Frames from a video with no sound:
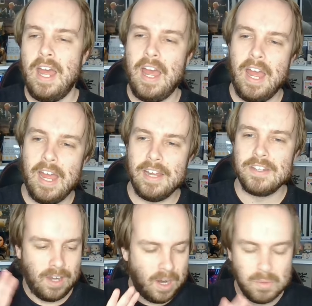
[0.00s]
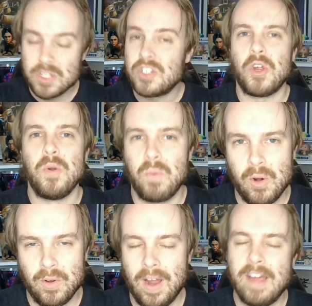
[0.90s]
And I was so
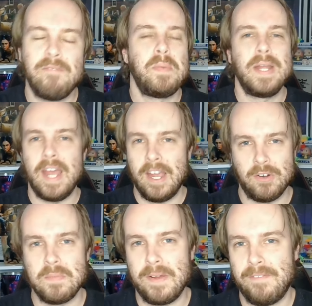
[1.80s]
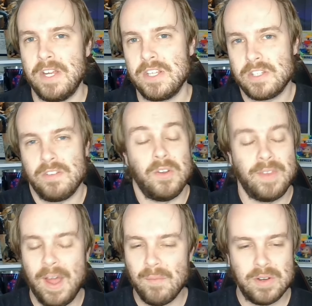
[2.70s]
wrong. I have big egg on my face on
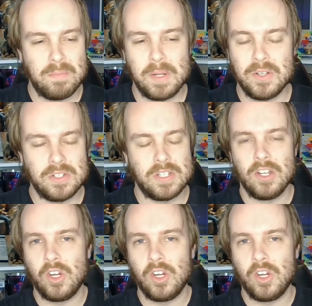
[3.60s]
that one because